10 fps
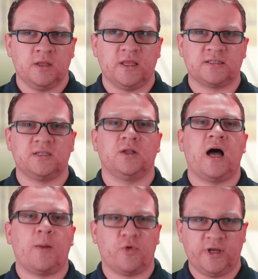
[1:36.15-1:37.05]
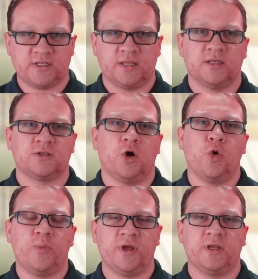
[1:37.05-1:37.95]
that still operates on this
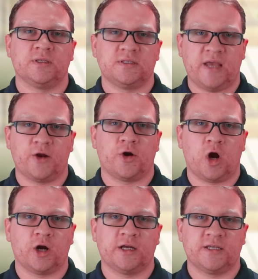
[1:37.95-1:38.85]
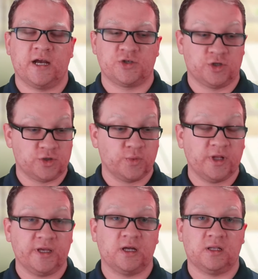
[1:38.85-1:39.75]
open and standard architecture to
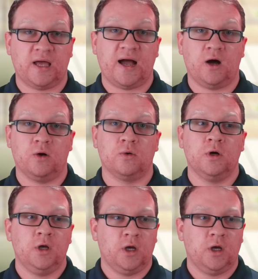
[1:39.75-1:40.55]
really allow